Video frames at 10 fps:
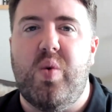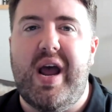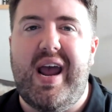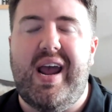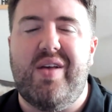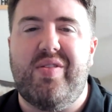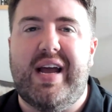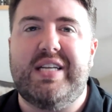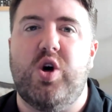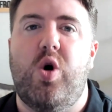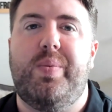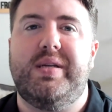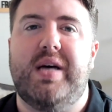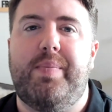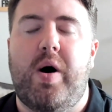way that has
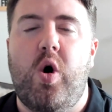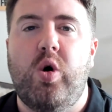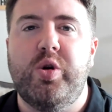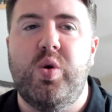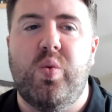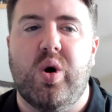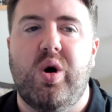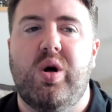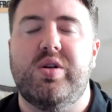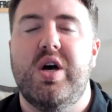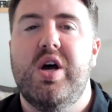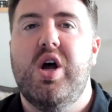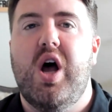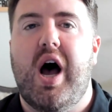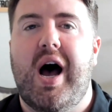opened up a whole new world
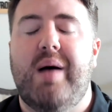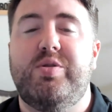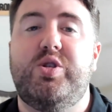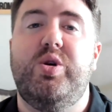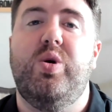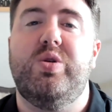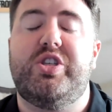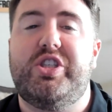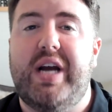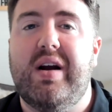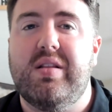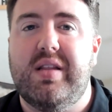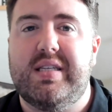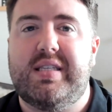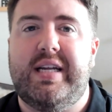to share
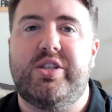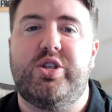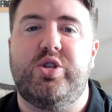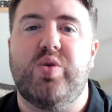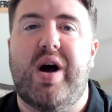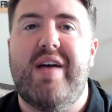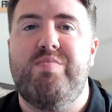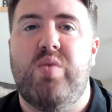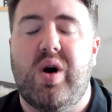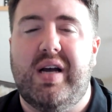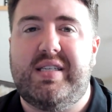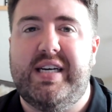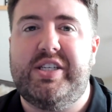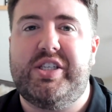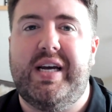listings, to drive more
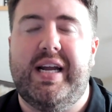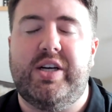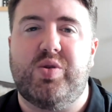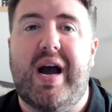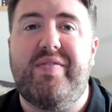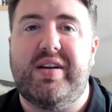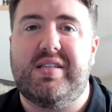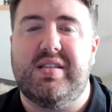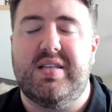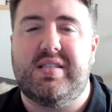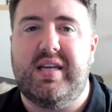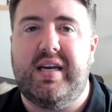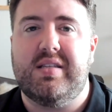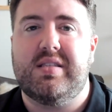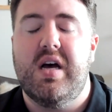attention and traffic to
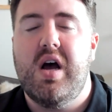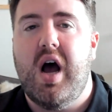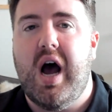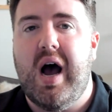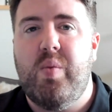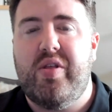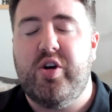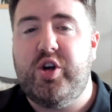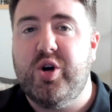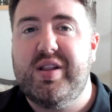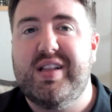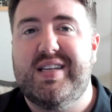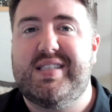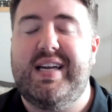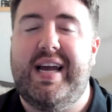listings, whether you're the
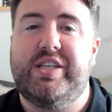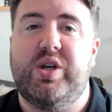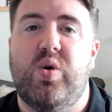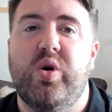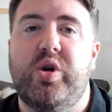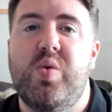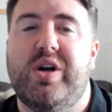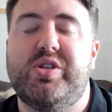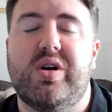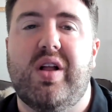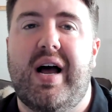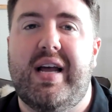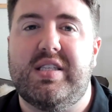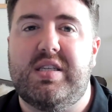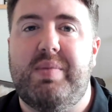listing agent or you want your
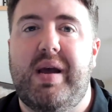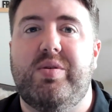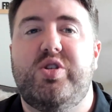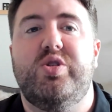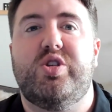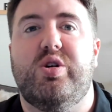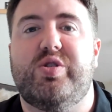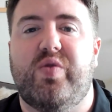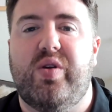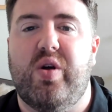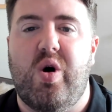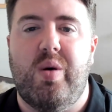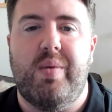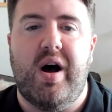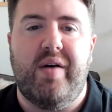clients to be able to search for the
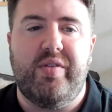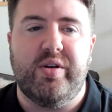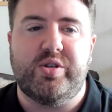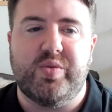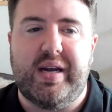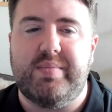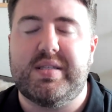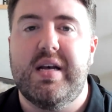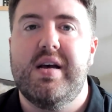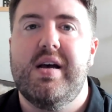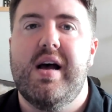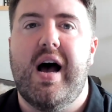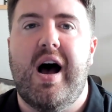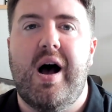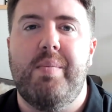home of their dreams.
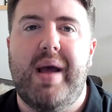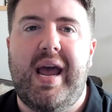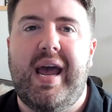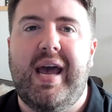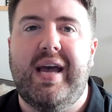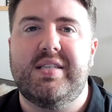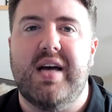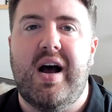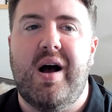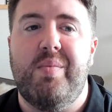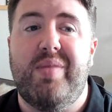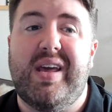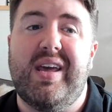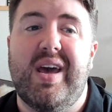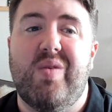And they
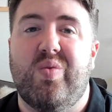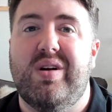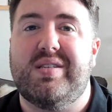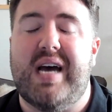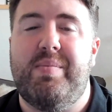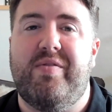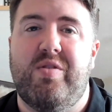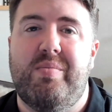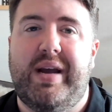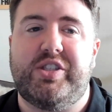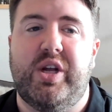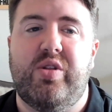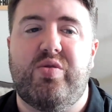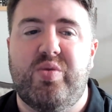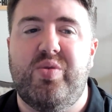can get real-time
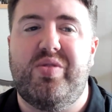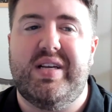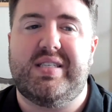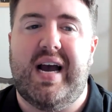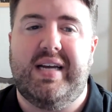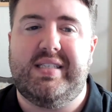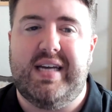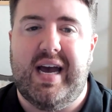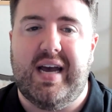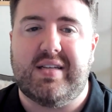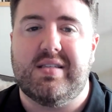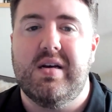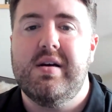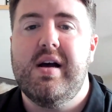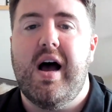information through this IDX.
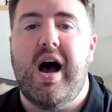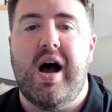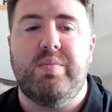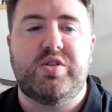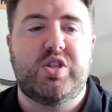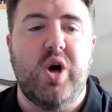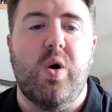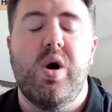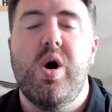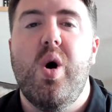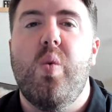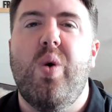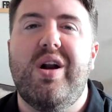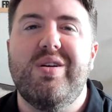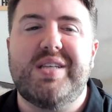So
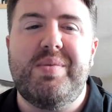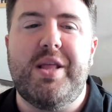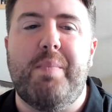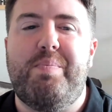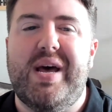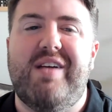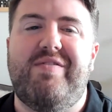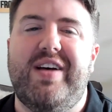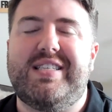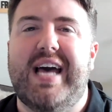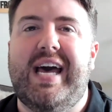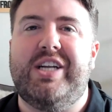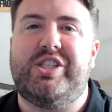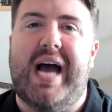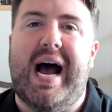what are some of the benefits
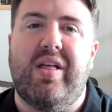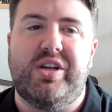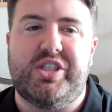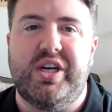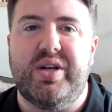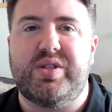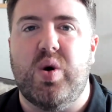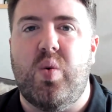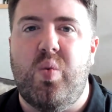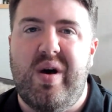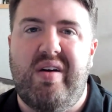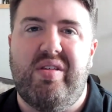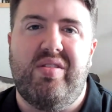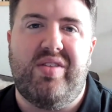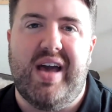and challenges with
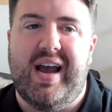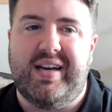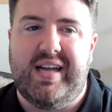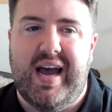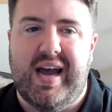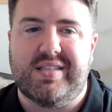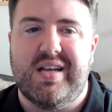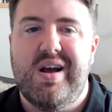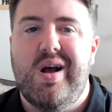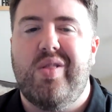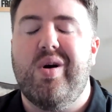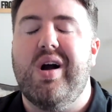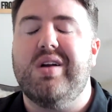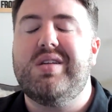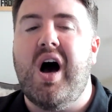the IDX? There
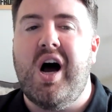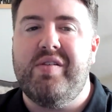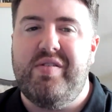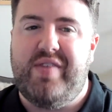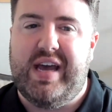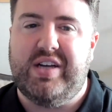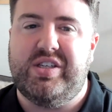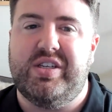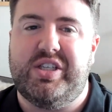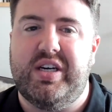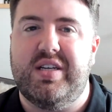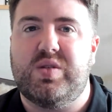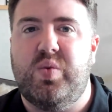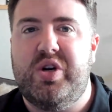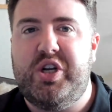are a ton of
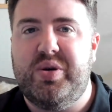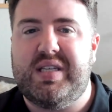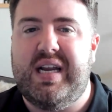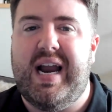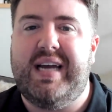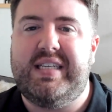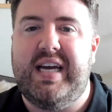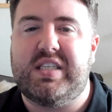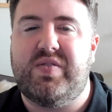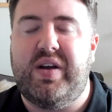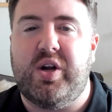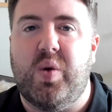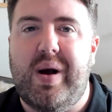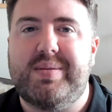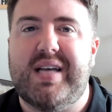advantages when using an IDX feed on
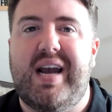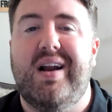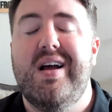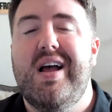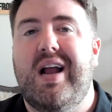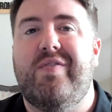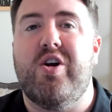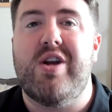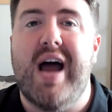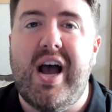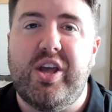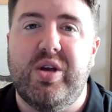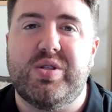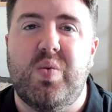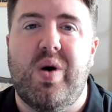your website. And if you're not
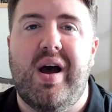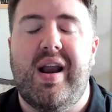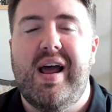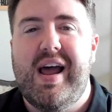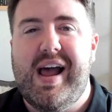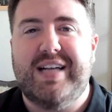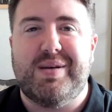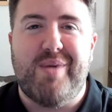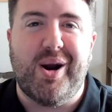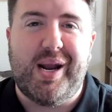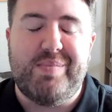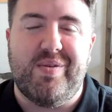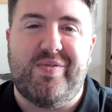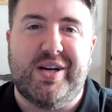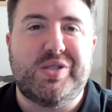using one, as a marketing
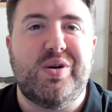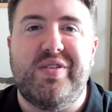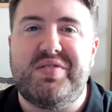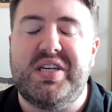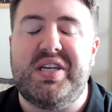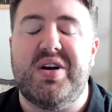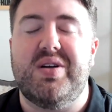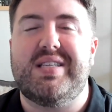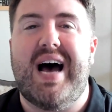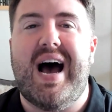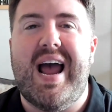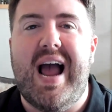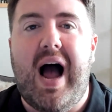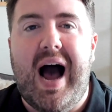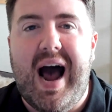professional of 15 years, I
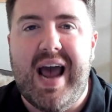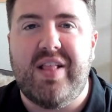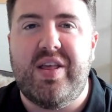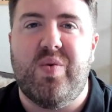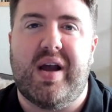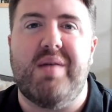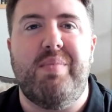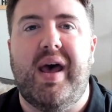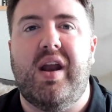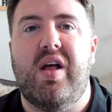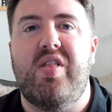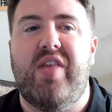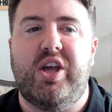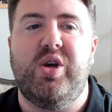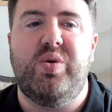highly recommend
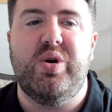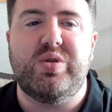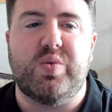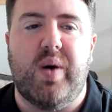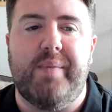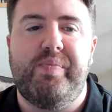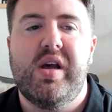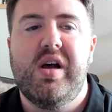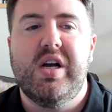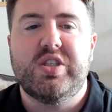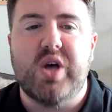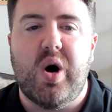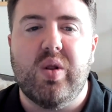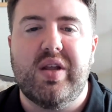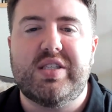that you use one.
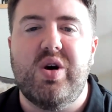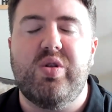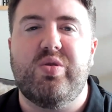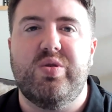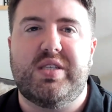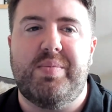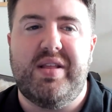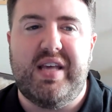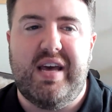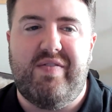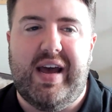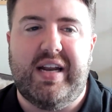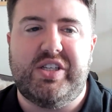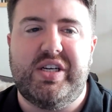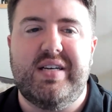So let's go through some of the
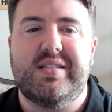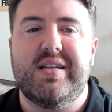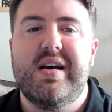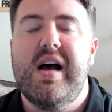advantages.